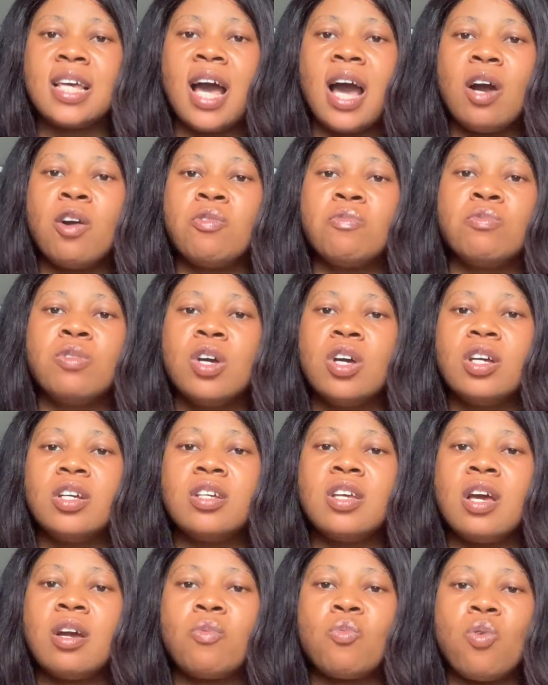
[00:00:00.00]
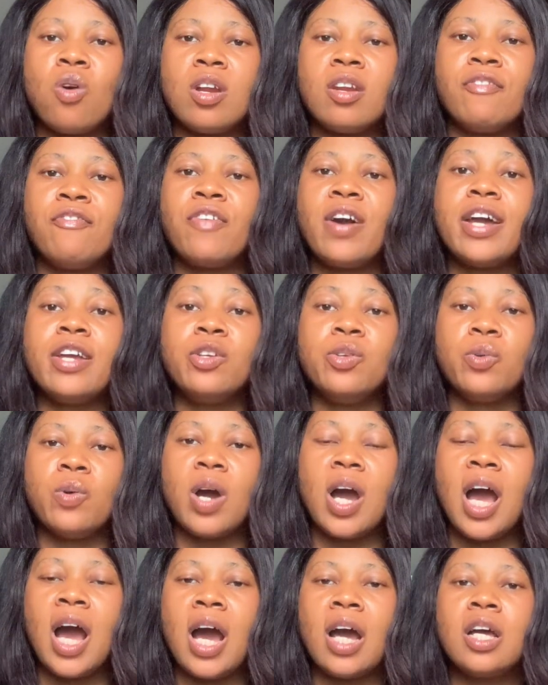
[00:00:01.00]
how qualified
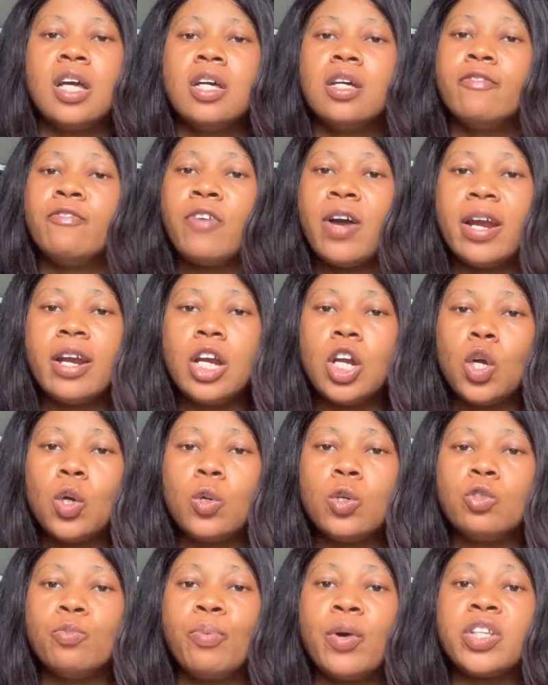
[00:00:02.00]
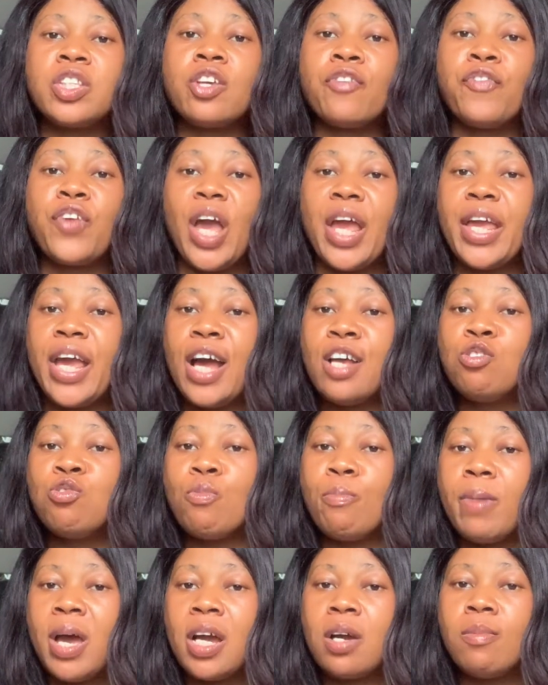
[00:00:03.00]
you are, very good. But if you are here to
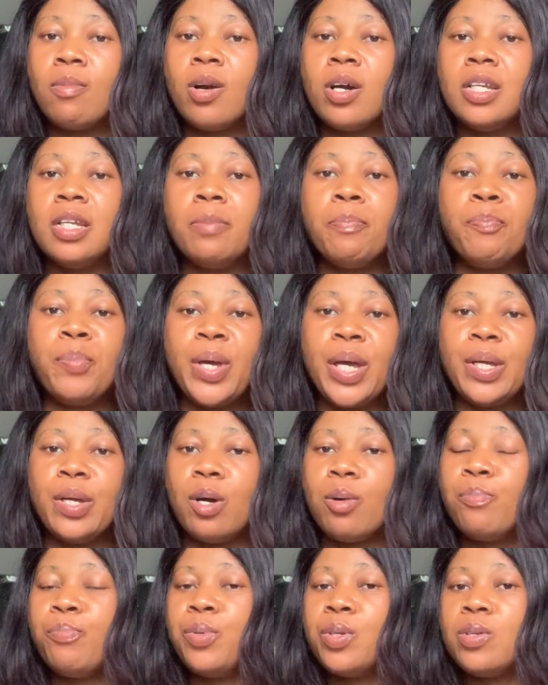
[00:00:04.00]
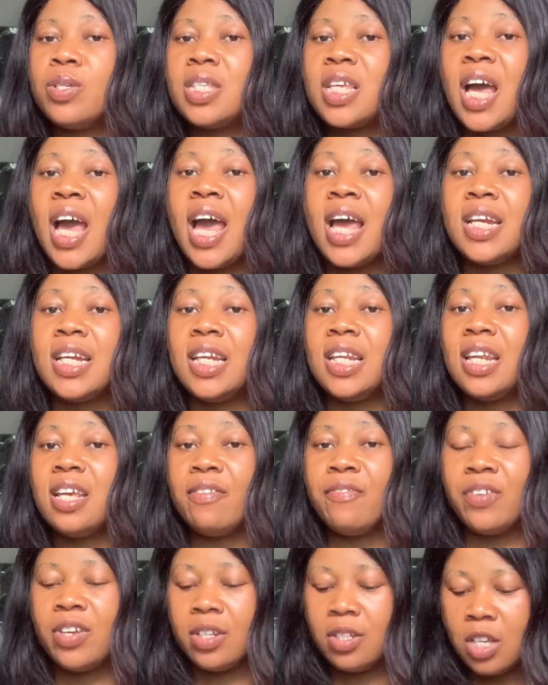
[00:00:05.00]
make money, pay your bills, and
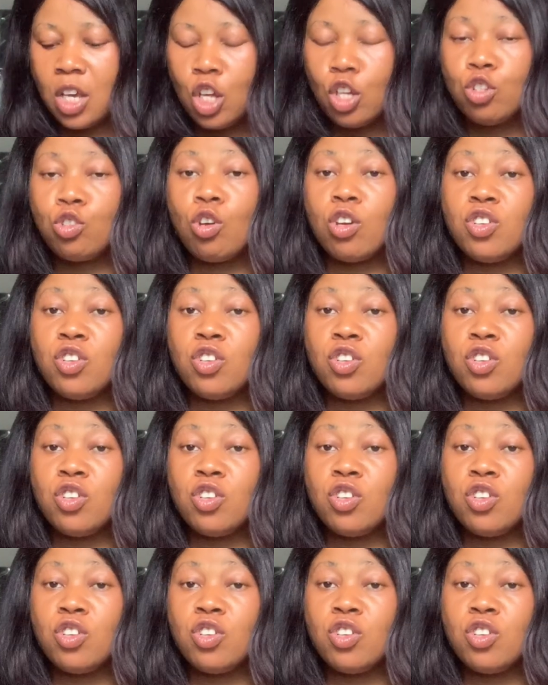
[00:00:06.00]
living, so